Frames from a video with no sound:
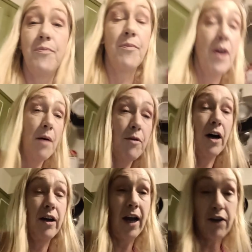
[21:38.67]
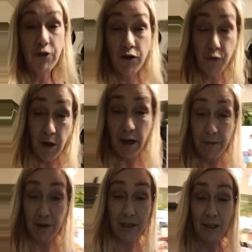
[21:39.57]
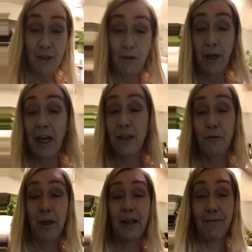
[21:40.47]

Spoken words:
I'm not an actual twin. I'm just a zodiac twin.